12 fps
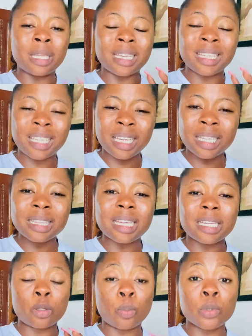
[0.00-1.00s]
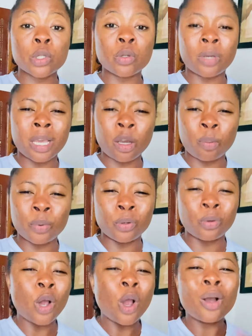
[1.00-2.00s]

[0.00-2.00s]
the king that is supposed to help you,